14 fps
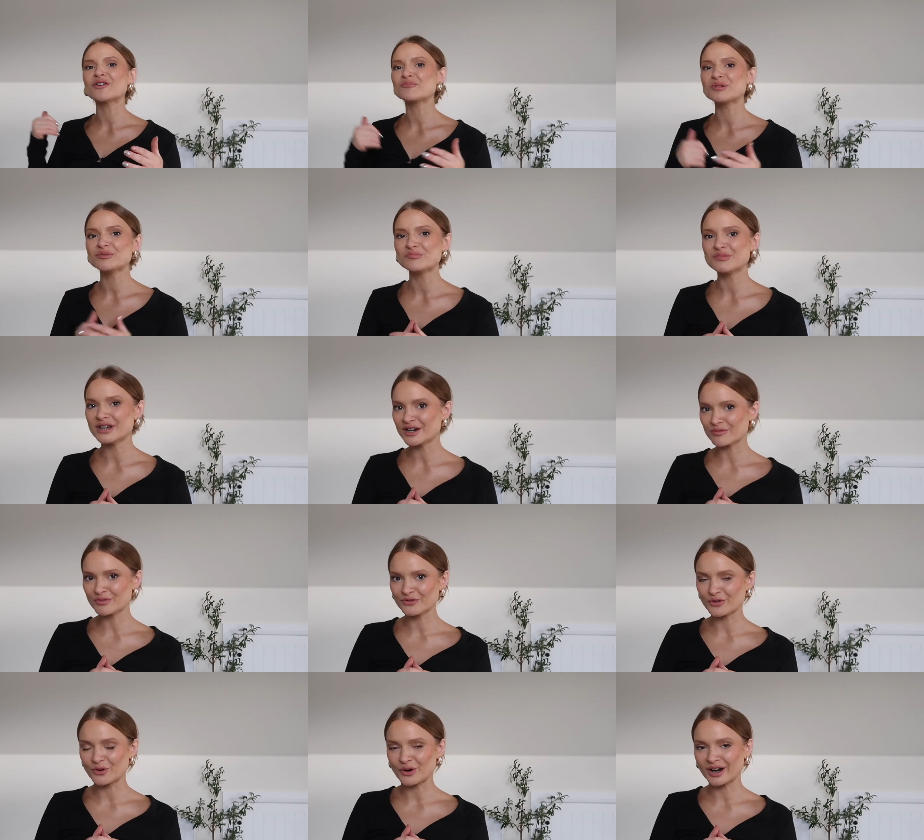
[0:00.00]
have been here
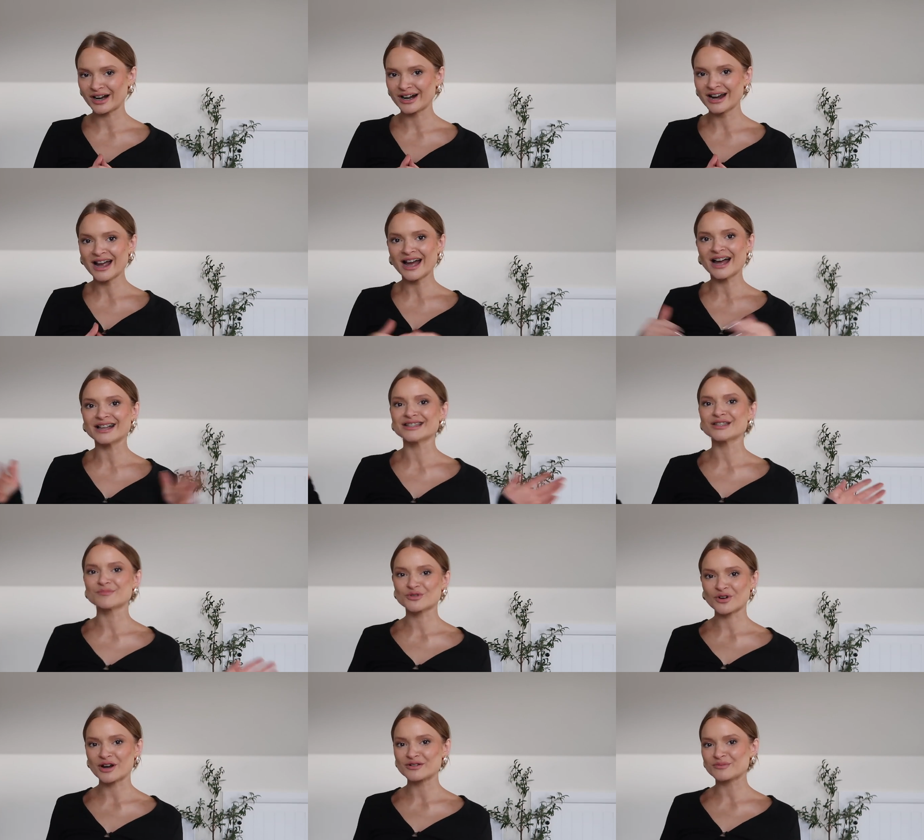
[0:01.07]
before and
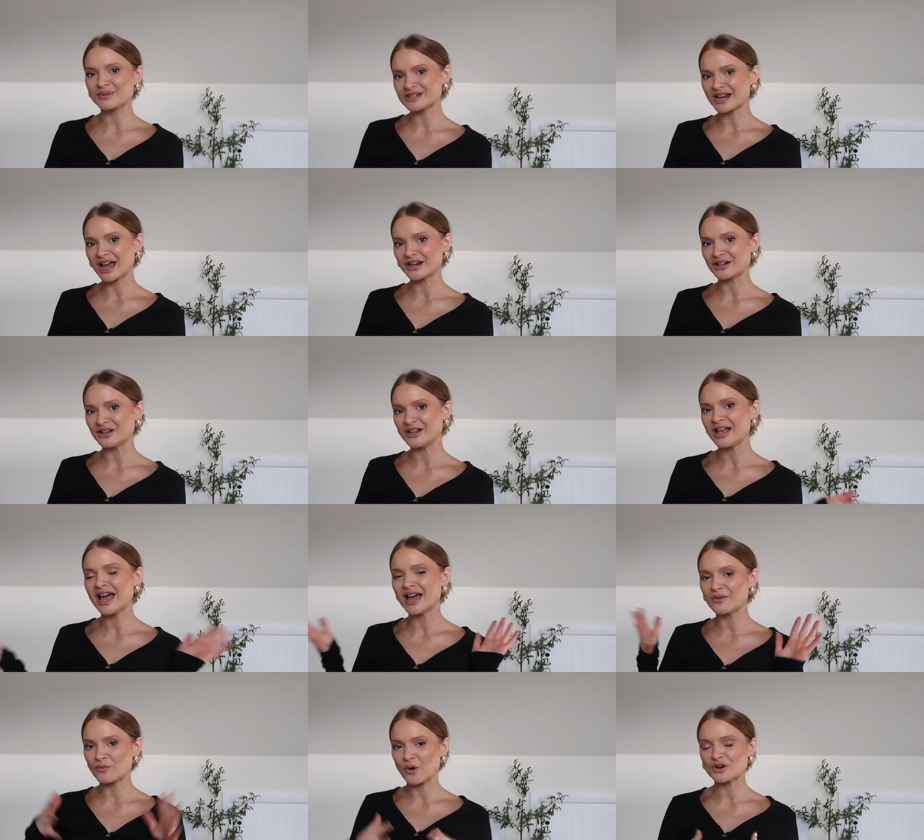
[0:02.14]
subscribed to my channel
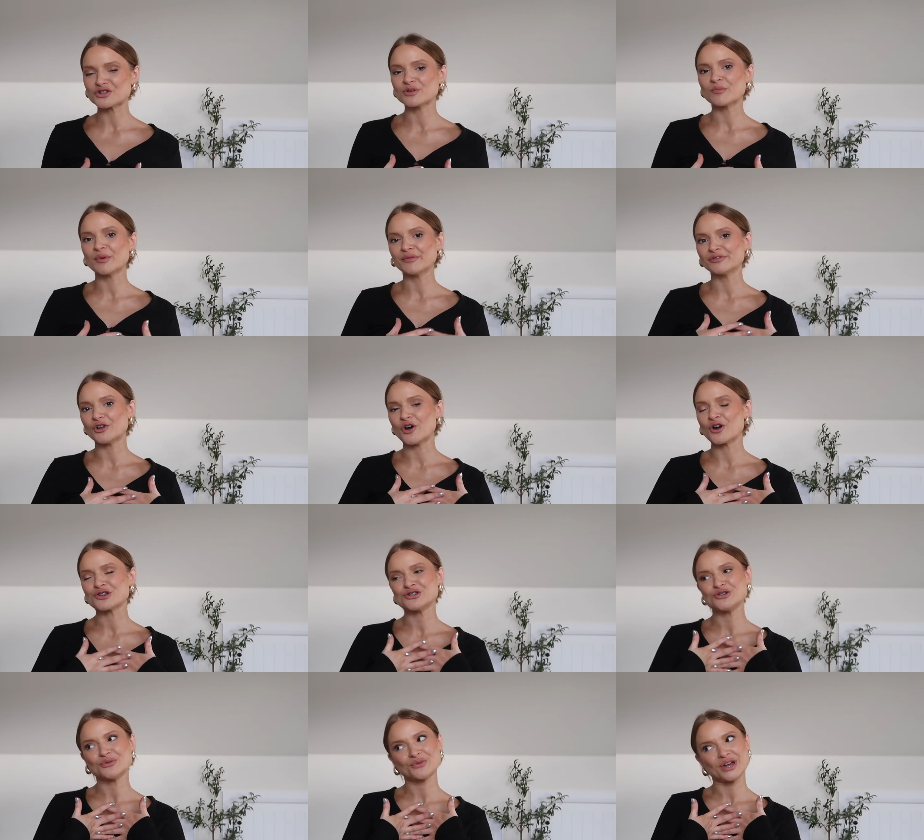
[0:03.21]
and watched some of my
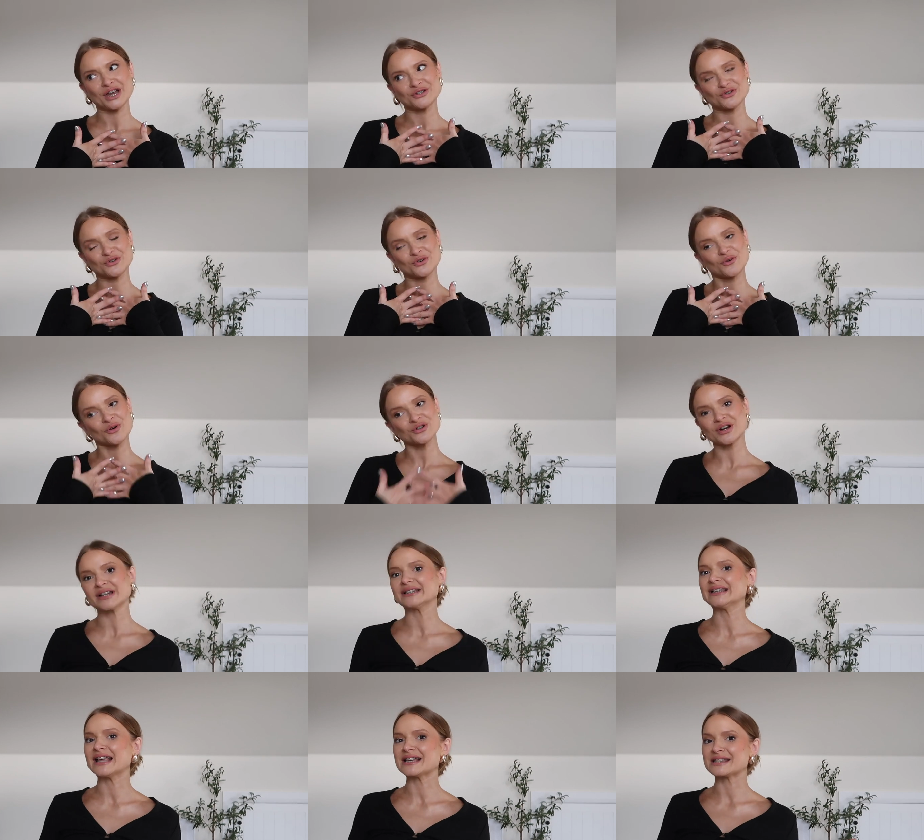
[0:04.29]
vlogs, you know that I do horse
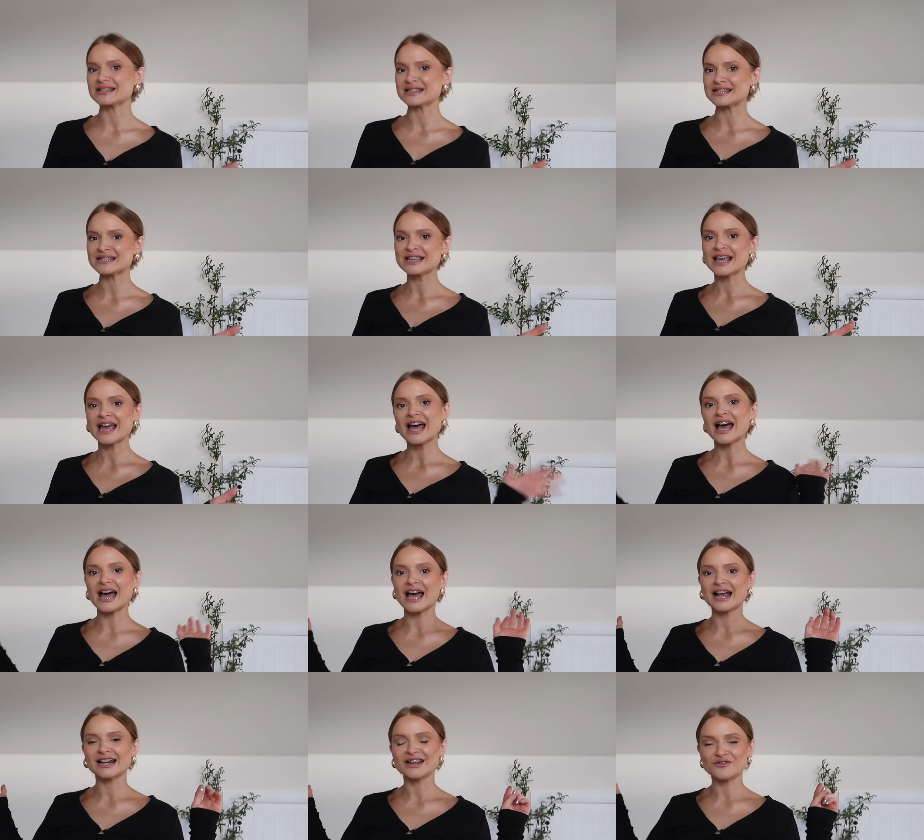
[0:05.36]
riding lessons.
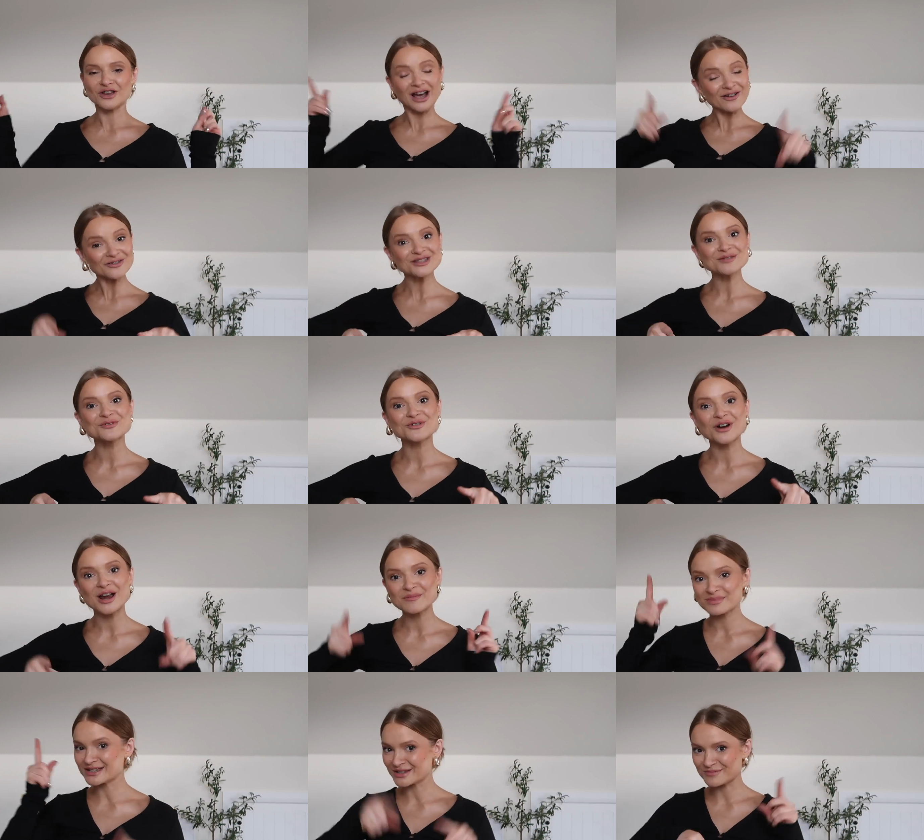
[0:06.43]
And if you haven't
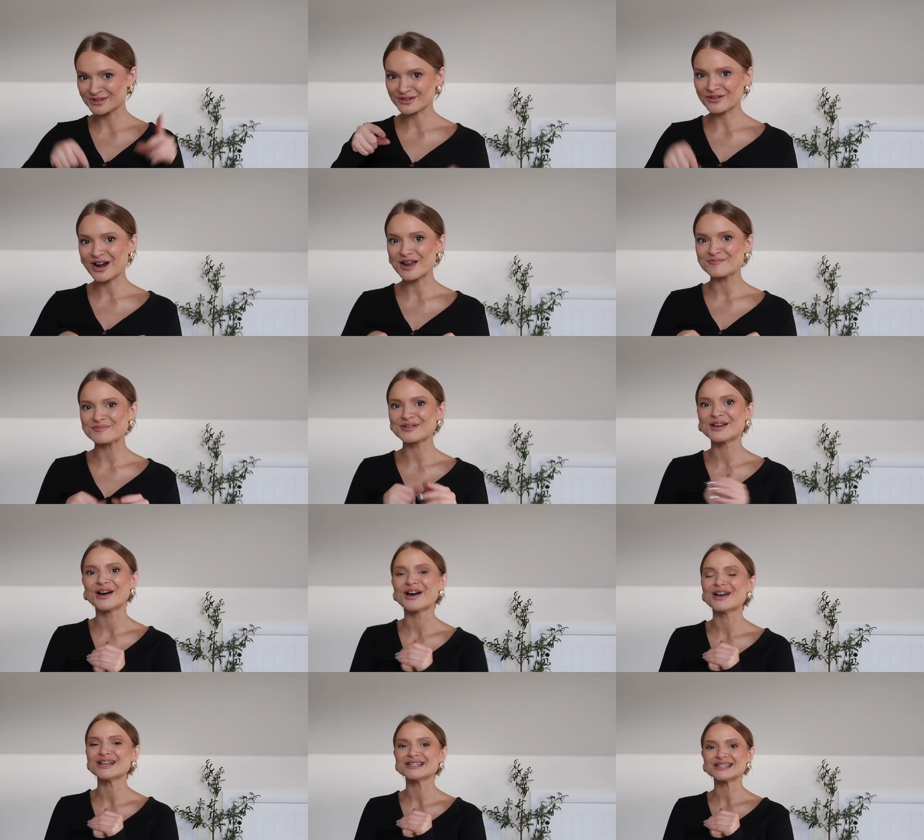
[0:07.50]
subscribed, subscribe
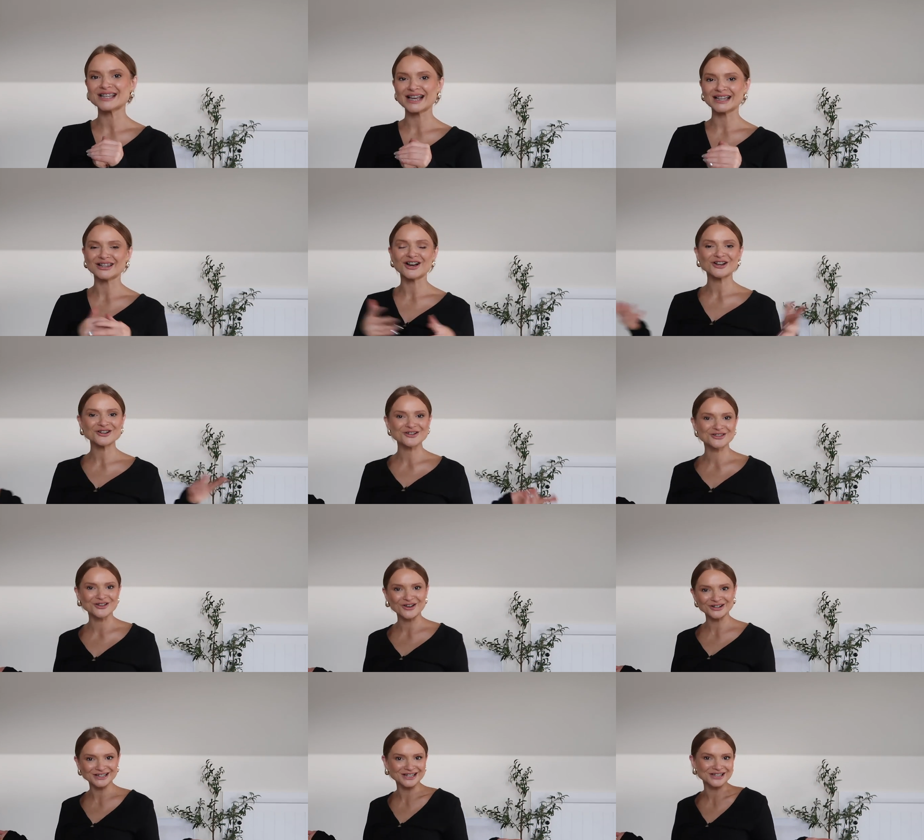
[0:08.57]
because a lot goes
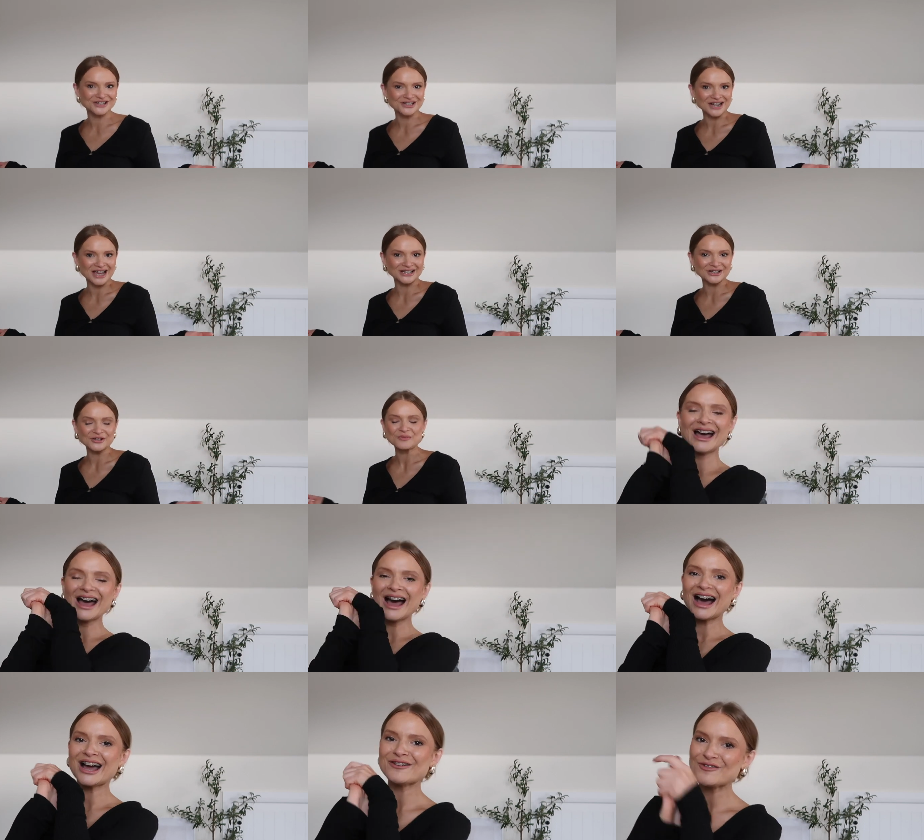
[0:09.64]
on in this channel.
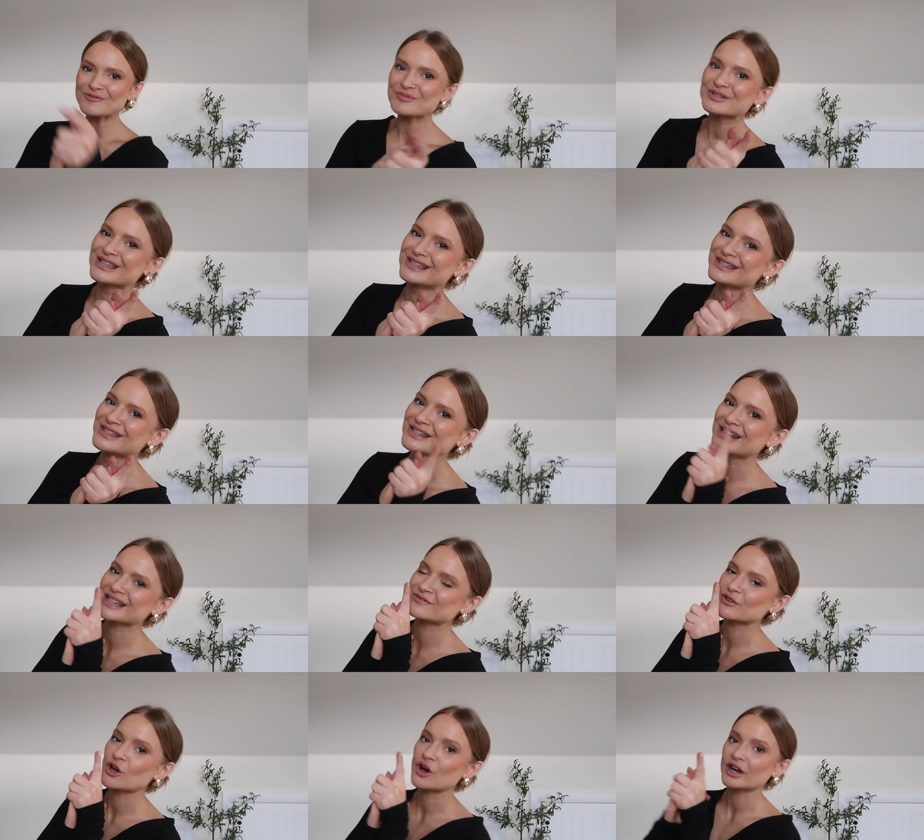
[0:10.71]
I will put this in the
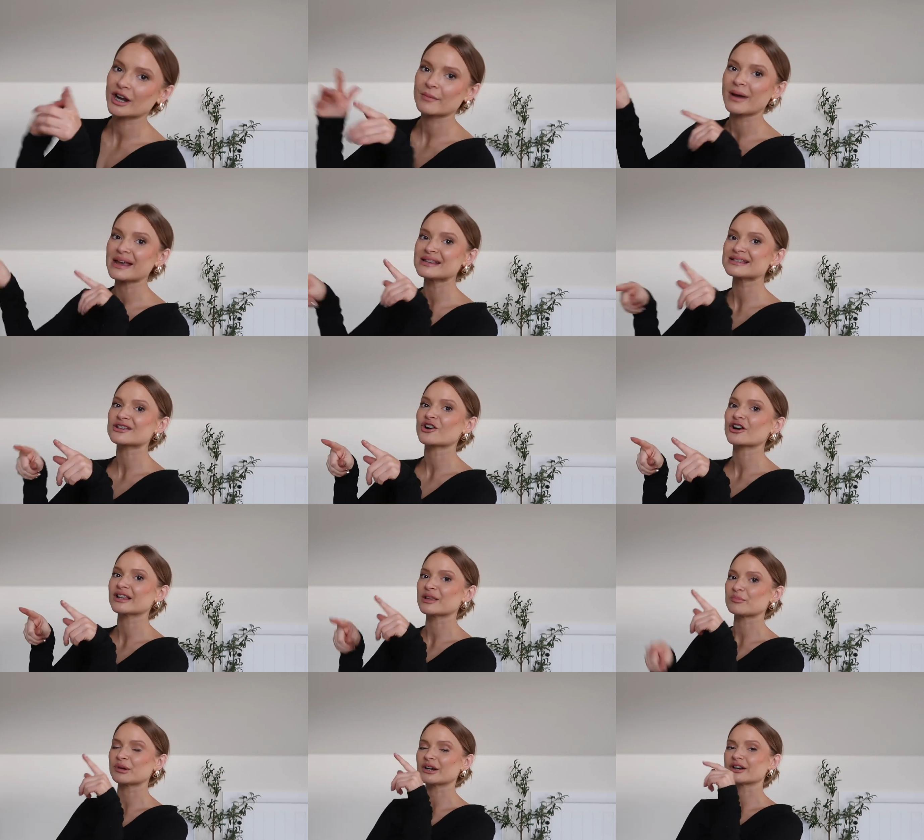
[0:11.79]
next vlog and I might insert a
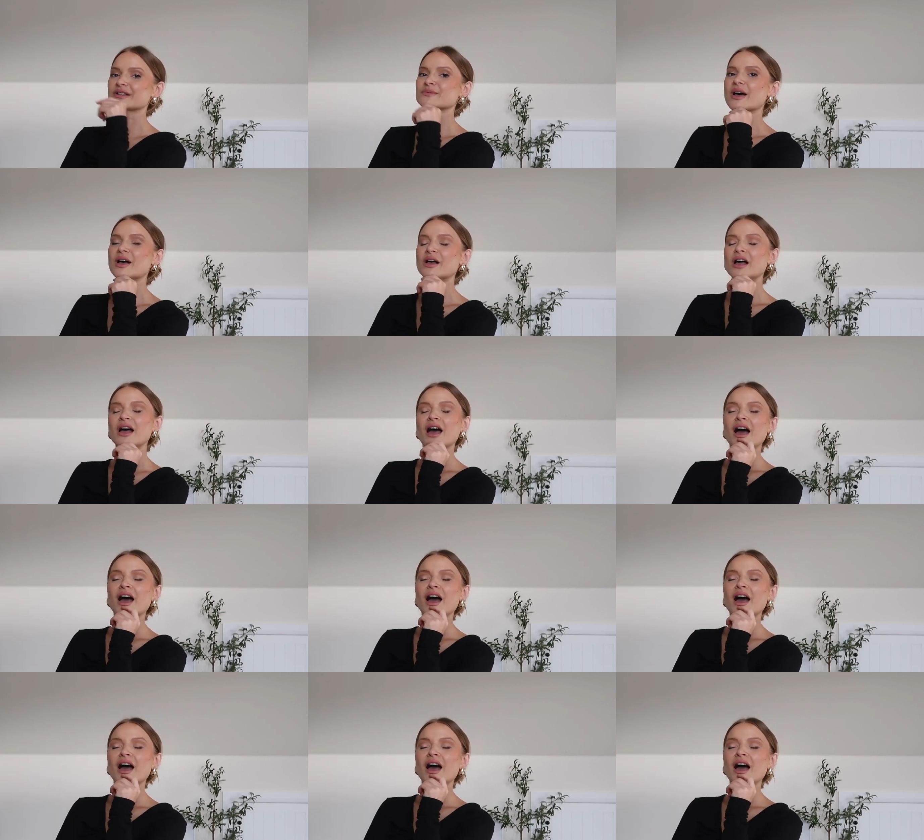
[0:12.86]
clip here as well.